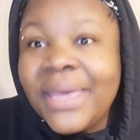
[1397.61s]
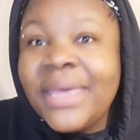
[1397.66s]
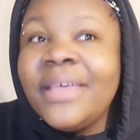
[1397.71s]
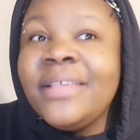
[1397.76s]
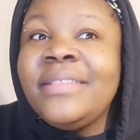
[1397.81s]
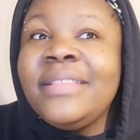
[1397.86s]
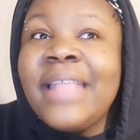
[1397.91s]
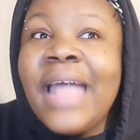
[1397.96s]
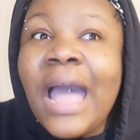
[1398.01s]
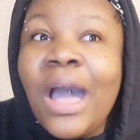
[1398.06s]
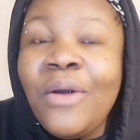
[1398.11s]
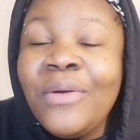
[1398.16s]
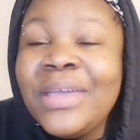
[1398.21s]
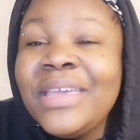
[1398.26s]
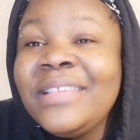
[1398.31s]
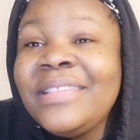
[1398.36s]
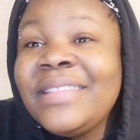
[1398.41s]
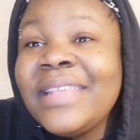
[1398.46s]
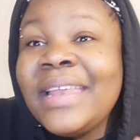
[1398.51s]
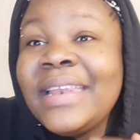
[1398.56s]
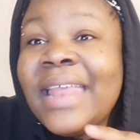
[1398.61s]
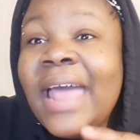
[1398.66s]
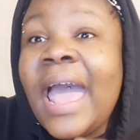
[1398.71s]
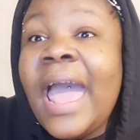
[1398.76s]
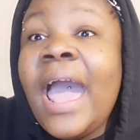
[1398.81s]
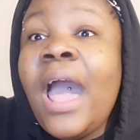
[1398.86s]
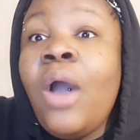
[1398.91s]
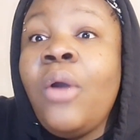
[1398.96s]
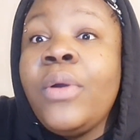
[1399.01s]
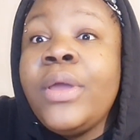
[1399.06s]
because now he said
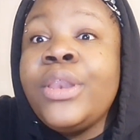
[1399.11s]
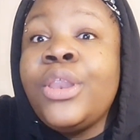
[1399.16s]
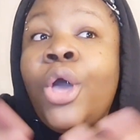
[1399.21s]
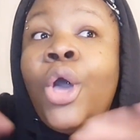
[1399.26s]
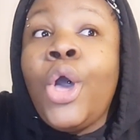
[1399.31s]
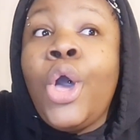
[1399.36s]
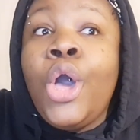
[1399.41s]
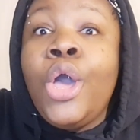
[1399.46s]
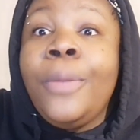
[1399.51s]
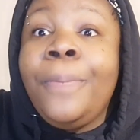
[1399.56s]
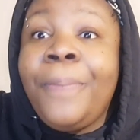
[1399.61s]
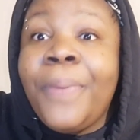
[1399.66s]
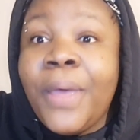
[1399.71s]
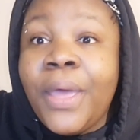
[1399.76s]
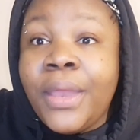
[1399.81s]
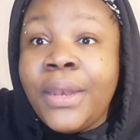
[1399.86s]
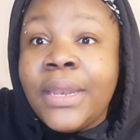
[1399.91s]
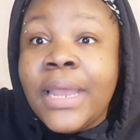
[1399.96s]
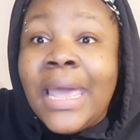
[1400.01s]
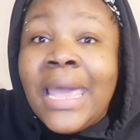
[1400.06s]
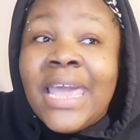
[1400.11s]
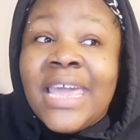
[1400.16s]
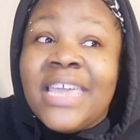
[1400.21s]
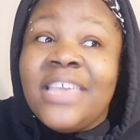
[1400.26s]
that out in the open.